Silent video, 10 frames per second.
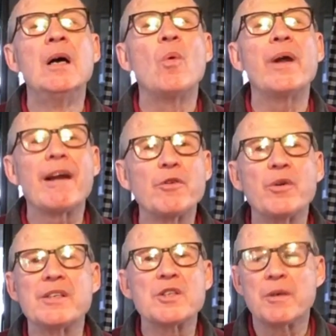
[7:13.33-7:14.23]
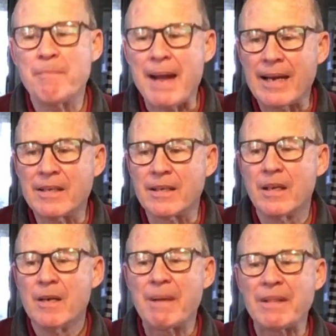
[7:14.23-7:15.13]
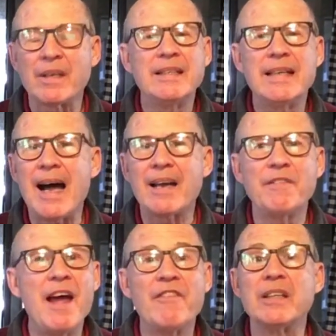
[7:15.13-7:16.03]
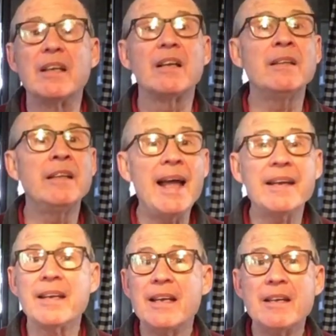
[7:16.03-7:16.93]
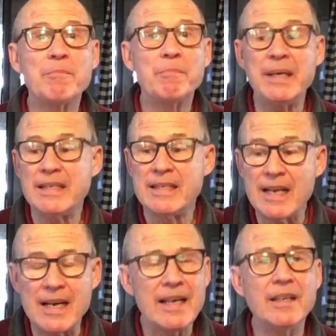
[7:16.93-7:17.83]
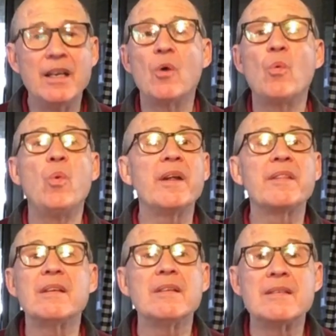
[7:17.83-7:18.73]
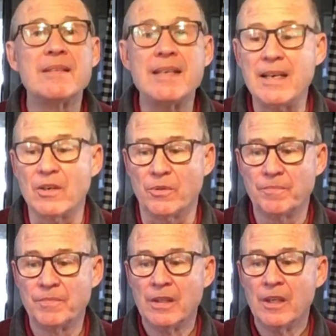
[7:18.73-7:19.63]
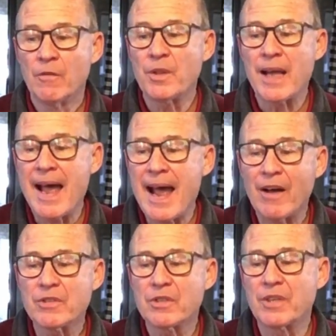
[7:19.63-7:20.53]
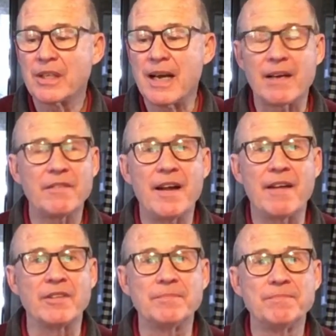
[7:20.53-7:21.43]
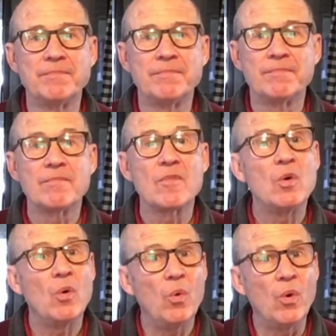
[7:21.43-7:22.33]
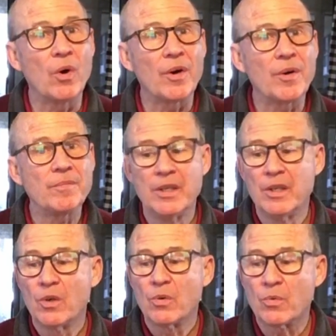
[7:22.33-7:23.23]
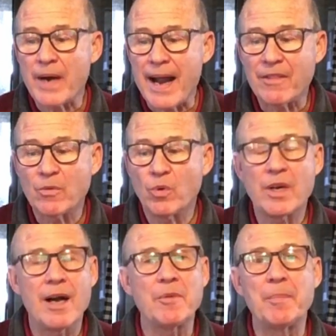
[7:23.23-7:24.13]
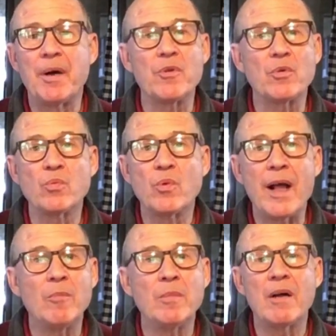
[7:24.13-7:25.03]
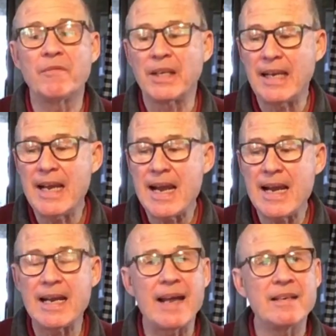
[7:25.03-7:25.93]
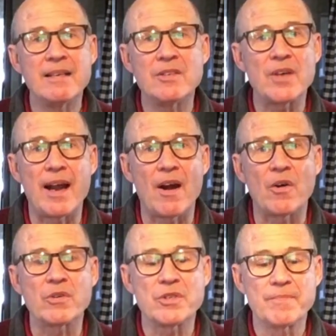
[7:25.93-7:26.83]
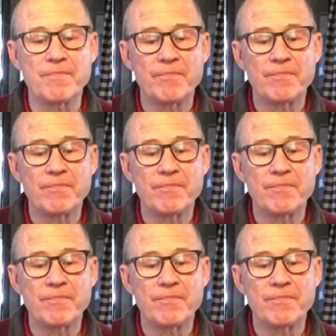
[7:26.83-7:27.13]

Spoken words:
Whatever is commanded by the God of heaven, let it be done with zeal for the house of the God of heaven, or wrath will come upon the realm of the king and his heirs.